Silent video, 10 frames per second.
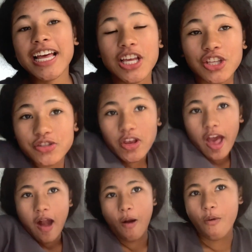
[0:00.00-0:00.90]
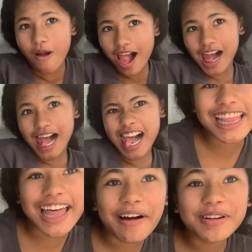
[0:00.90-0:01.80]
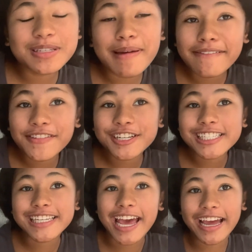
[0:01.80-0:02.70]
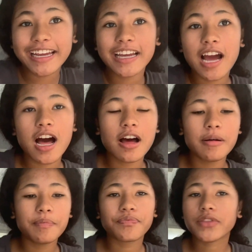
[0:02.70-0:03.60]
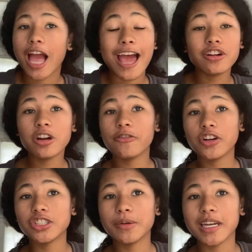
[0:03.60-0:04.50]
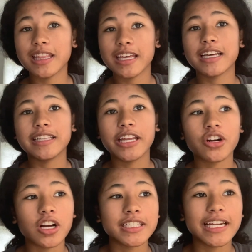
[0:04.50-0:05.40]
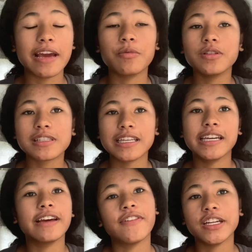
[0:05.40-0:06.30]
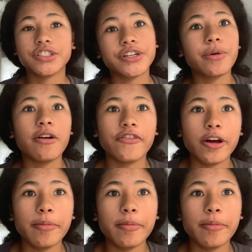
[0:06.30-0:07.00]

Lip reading: So that was my first day. I don't know if I'll do anything later on today. We'll see. If I do, I'll film